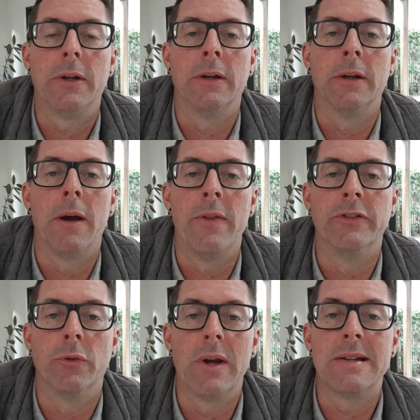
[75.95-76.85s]
and there's
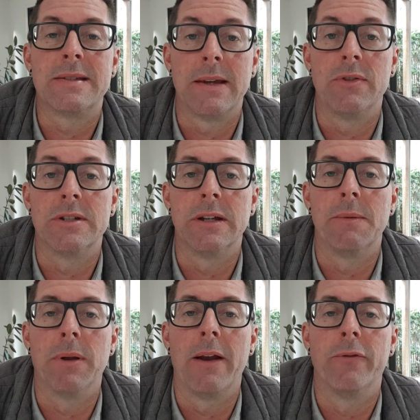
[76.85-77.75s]
around
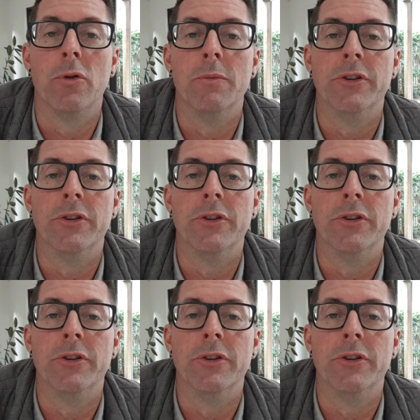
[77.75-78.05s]
17 platforms